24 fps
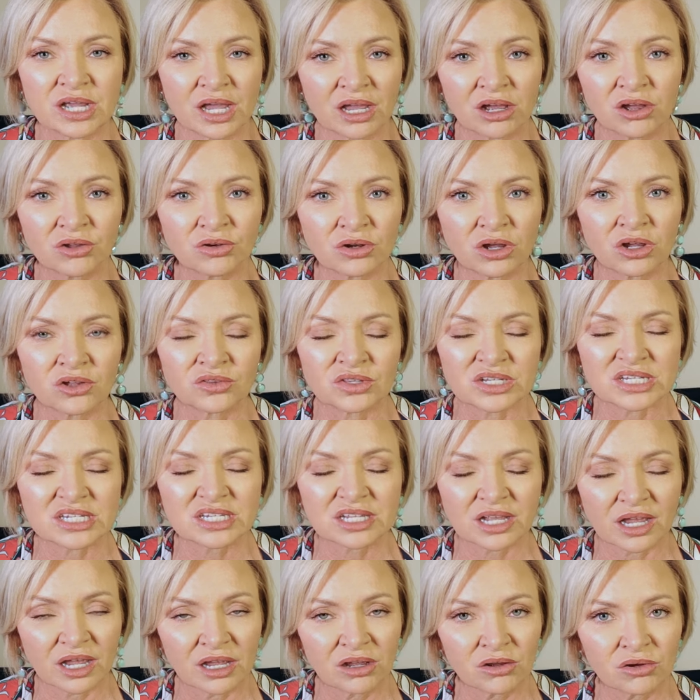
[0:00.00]
down on the
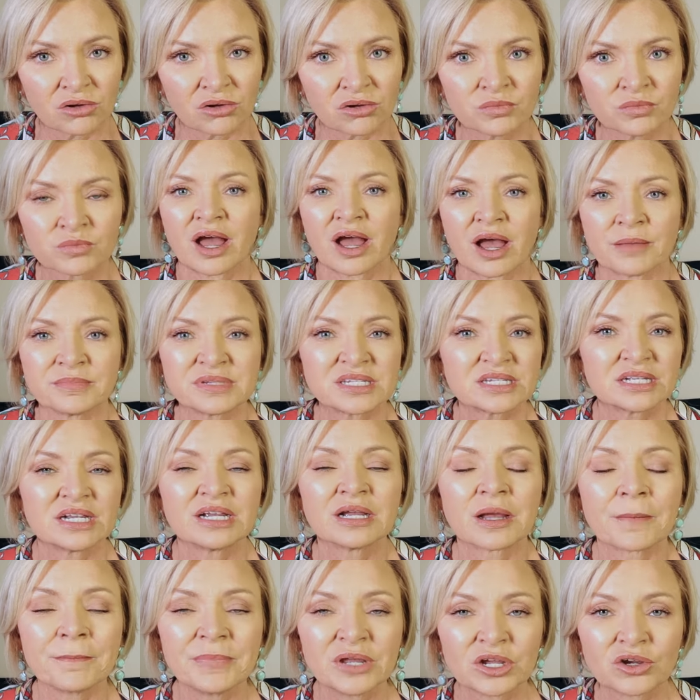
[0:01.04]
scale, I'm
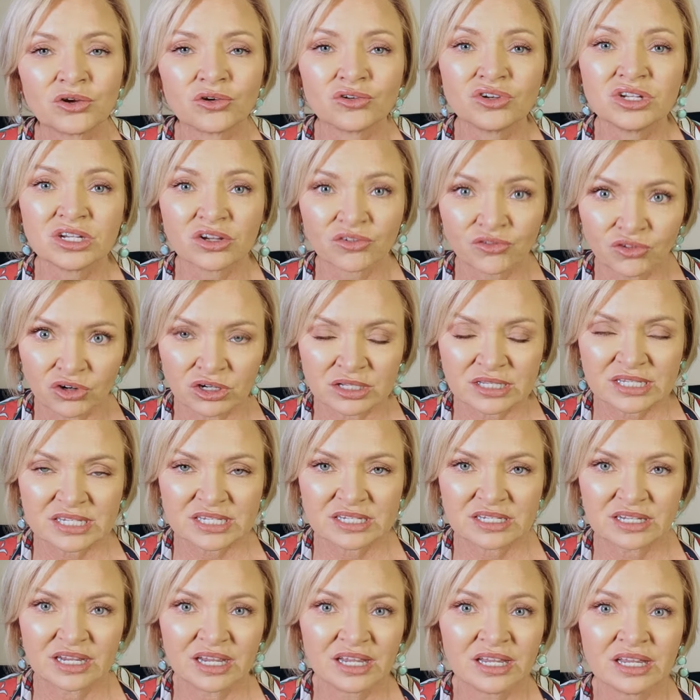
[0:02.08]
seeing a bigger
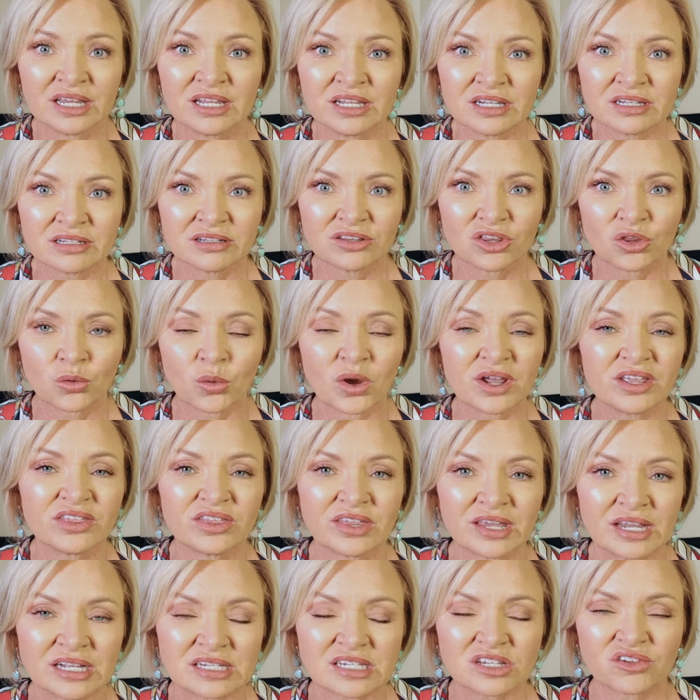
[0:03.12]
difference in the way
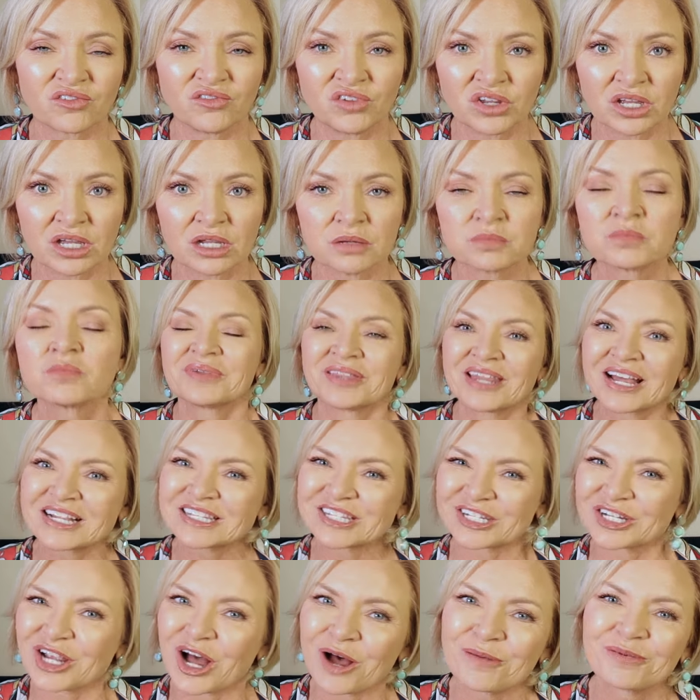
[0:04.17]
things fit. But that's
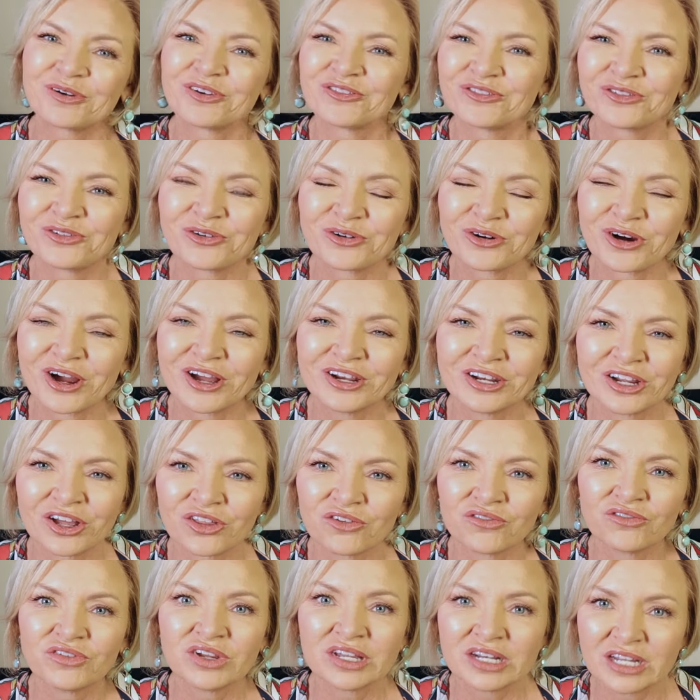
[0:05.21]
a topic for
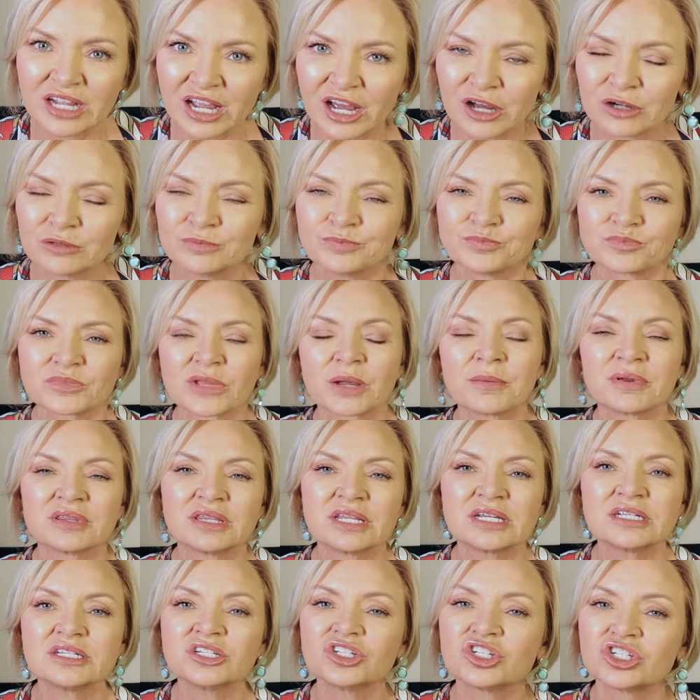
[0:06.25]
another video. But
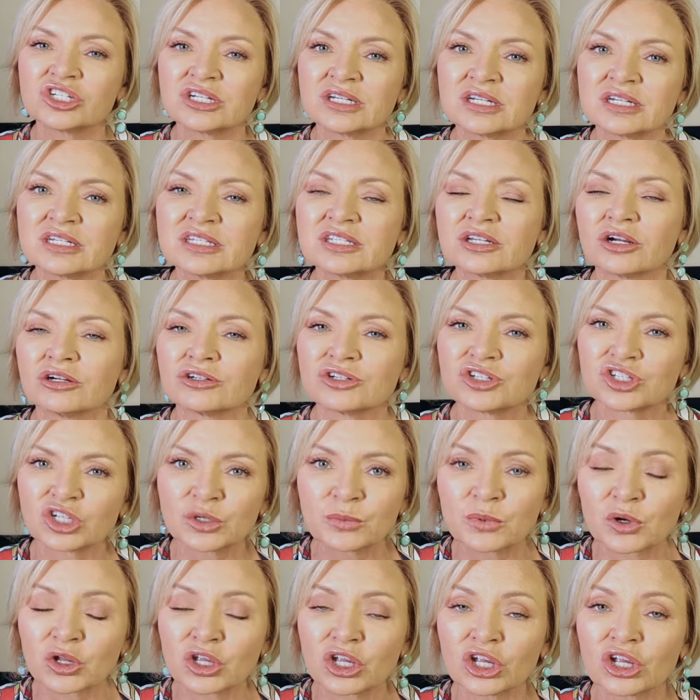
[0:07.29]
these jeans are
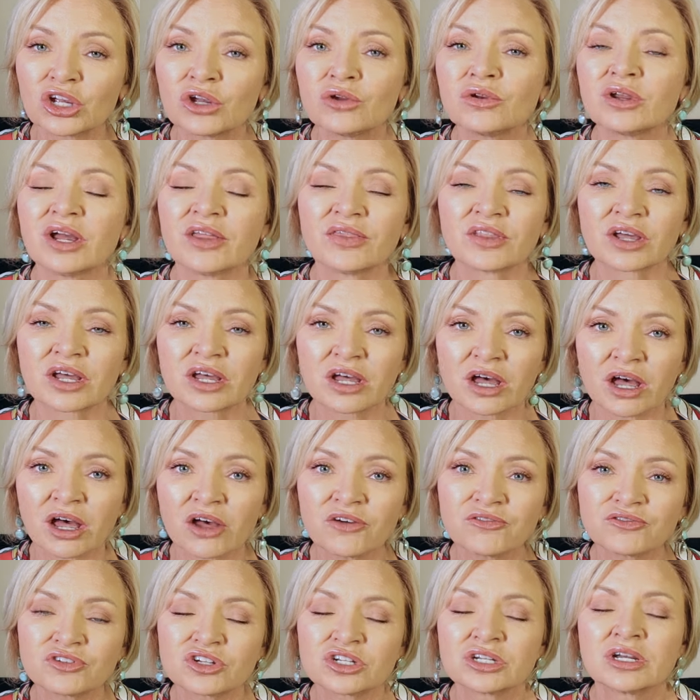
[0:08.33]
super cute and the
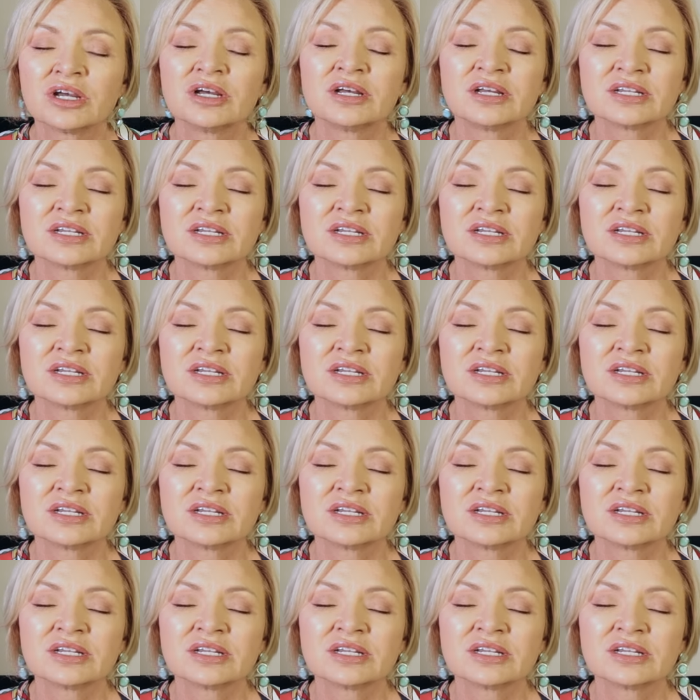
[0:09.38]
cuffed